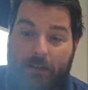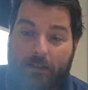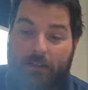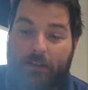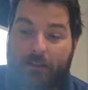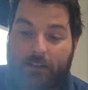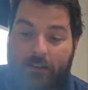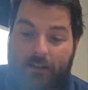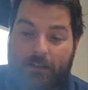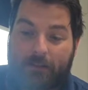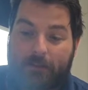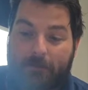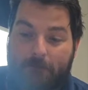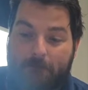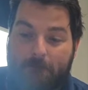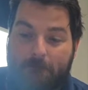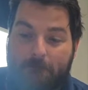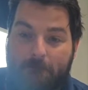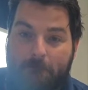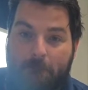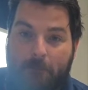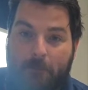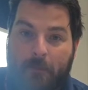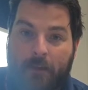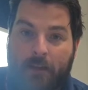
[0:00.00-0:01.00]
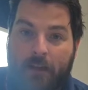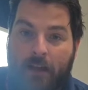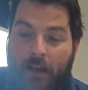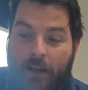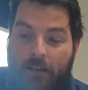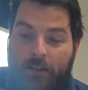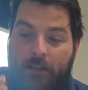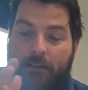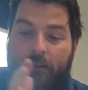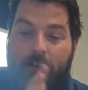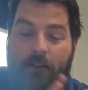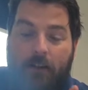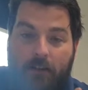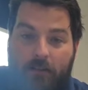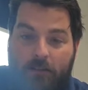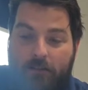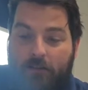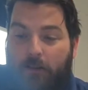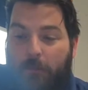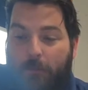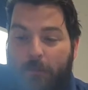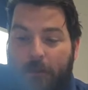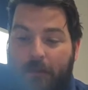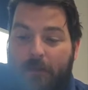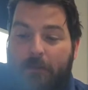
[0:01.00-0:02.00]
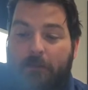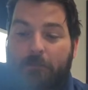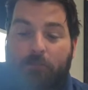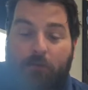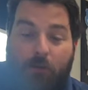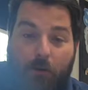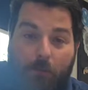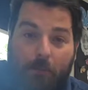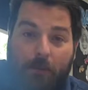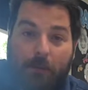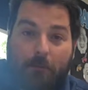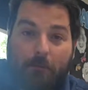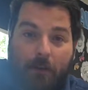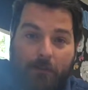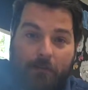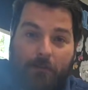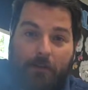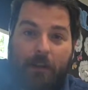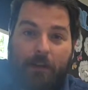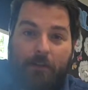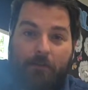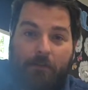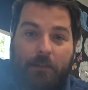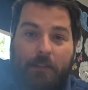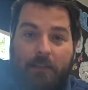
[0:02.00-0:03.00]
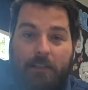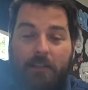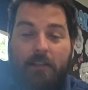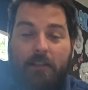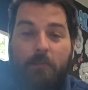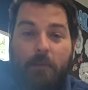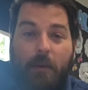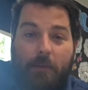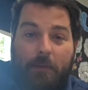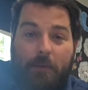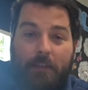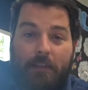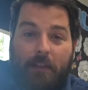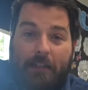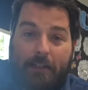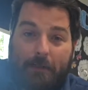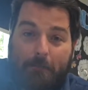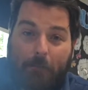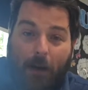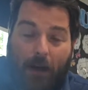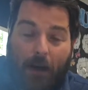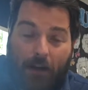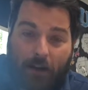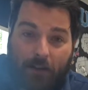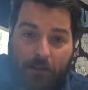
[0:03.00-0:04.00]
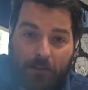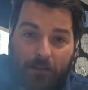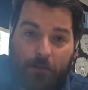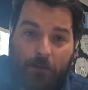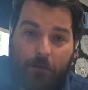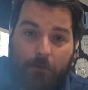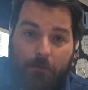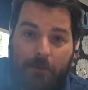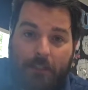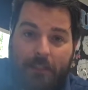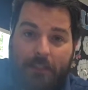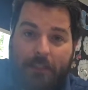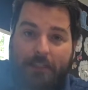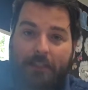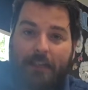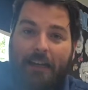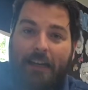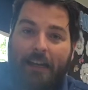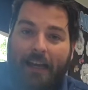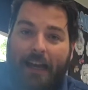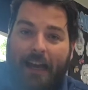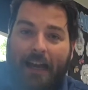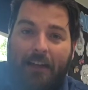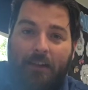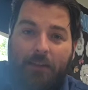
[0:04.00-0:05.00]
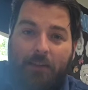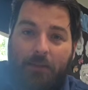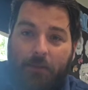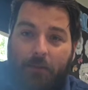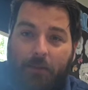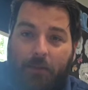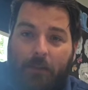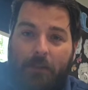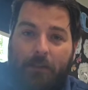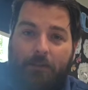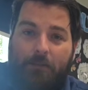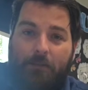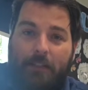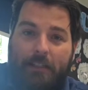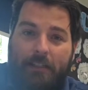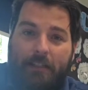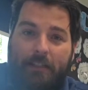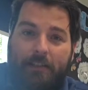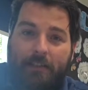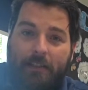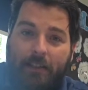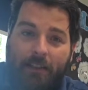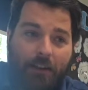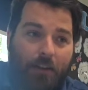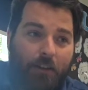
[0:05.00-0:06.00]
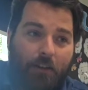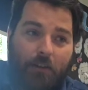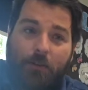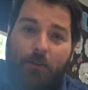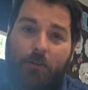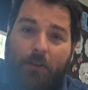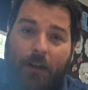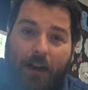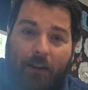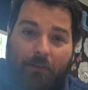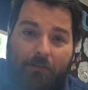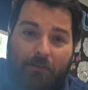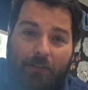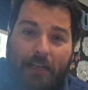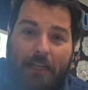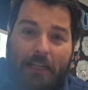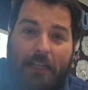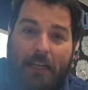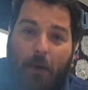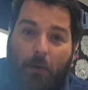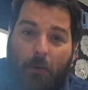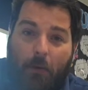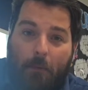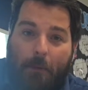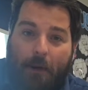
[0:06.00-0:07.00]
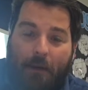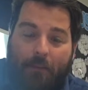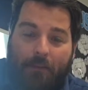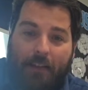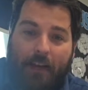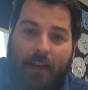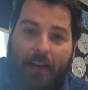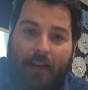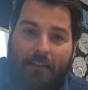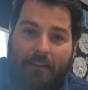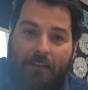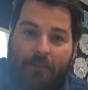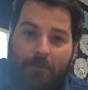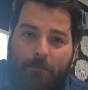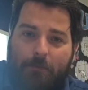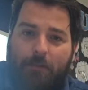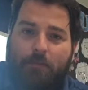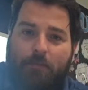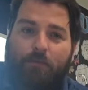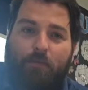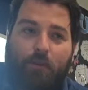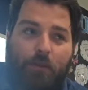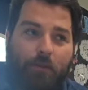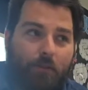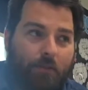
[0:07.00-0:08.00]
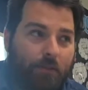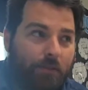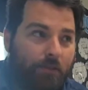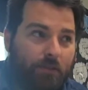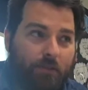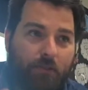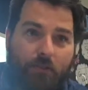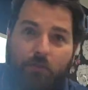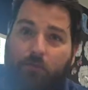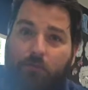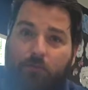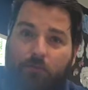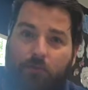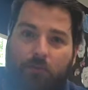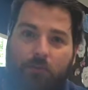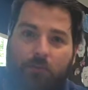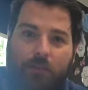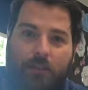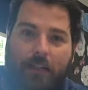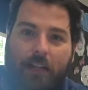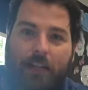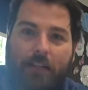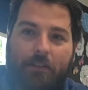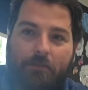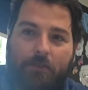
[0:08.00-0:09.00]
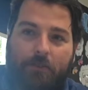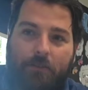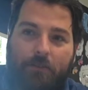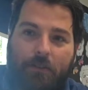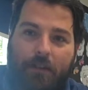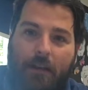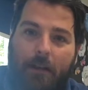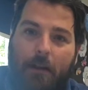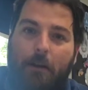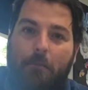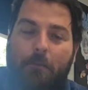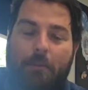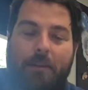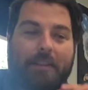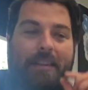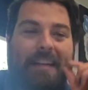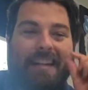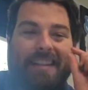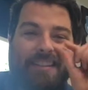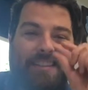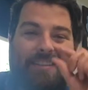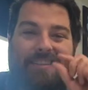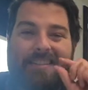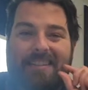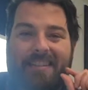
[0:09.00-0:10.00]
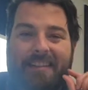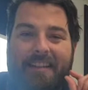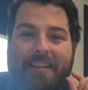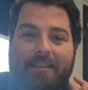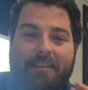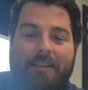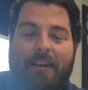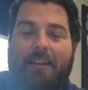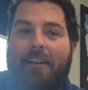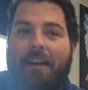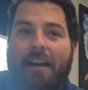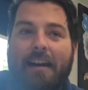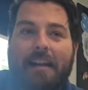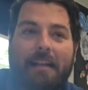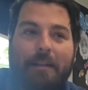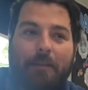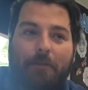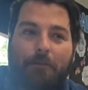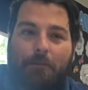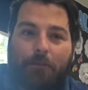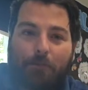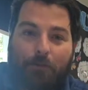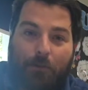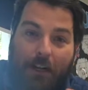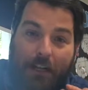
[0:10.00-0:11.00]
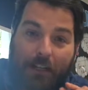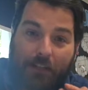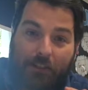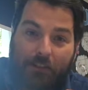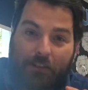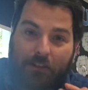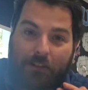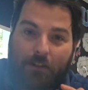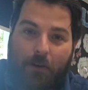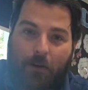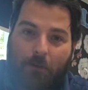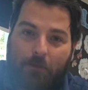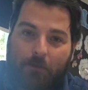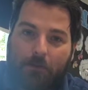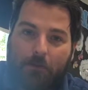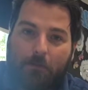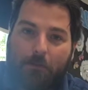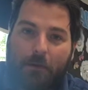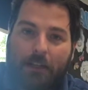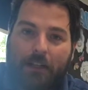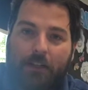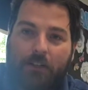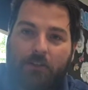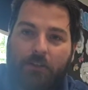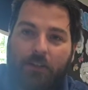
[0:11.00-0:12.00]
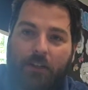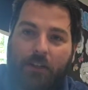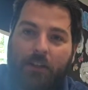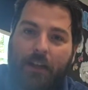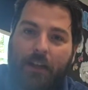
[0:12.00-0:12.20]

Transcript: earlier. Then the last topic is probably my favourite. This is where we study particle physics and nuclear physics. You currently know about the atoms, protons, neutrons, electrons, but that's just a tiny fraction of the picture.